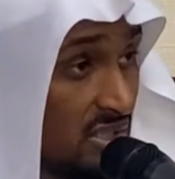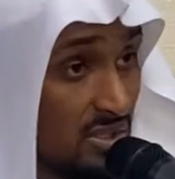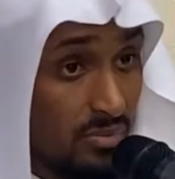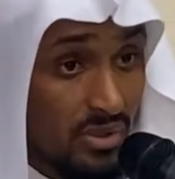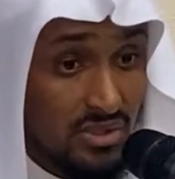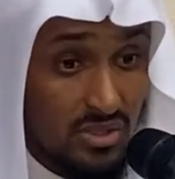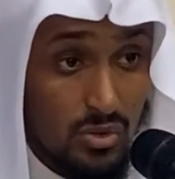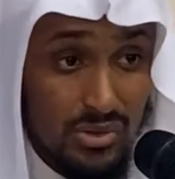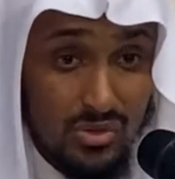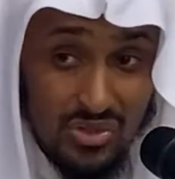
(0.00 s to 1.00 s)
is a person
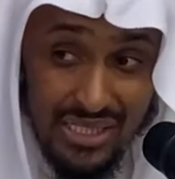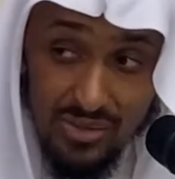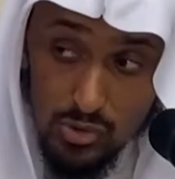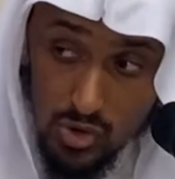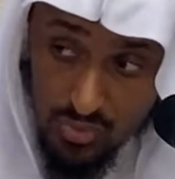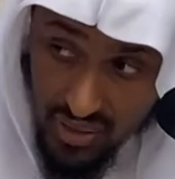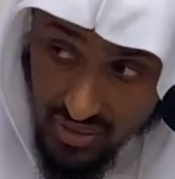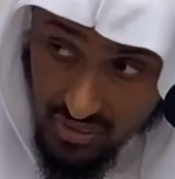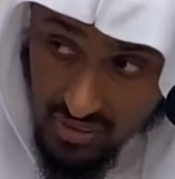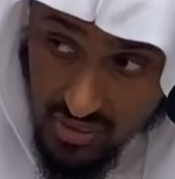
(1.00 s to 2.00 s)
who is not able to
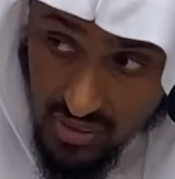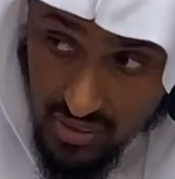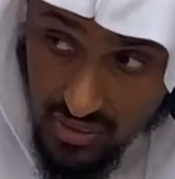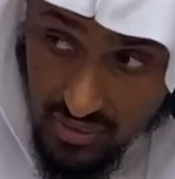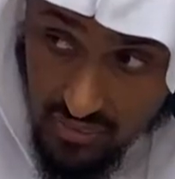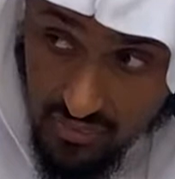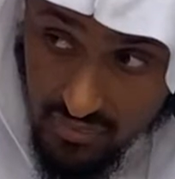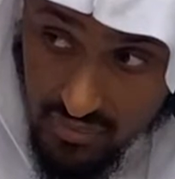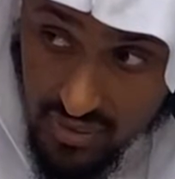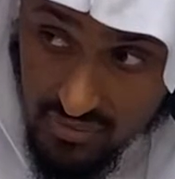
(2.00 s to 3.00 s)
pay,
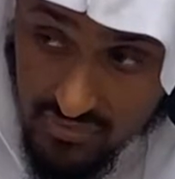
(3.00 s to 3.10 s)
then